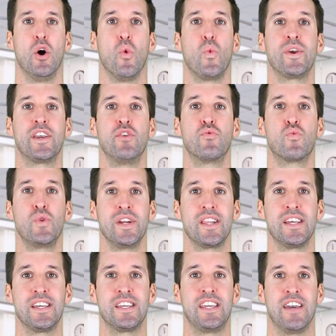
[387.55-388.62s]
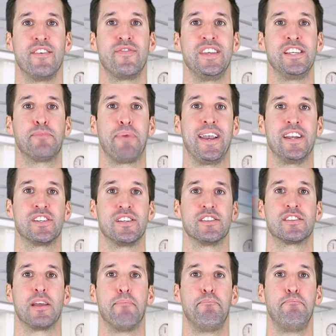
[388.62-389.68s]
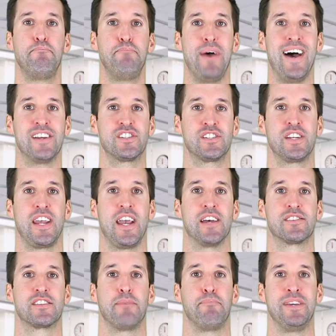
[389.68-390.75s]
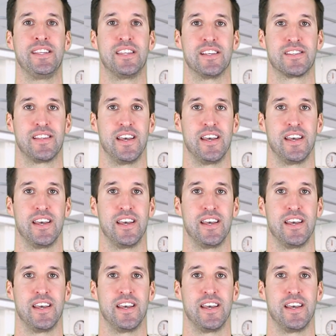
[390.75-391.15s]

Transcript: we can really give these patients the best chance to beat this